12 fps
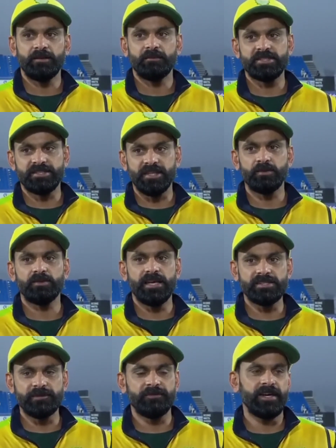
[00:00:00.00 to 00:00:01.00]
but still
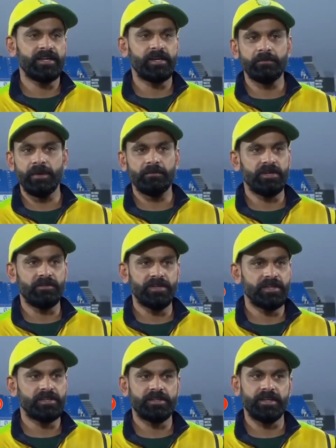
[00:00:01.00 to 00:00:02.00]
as a fan, I'm loving it.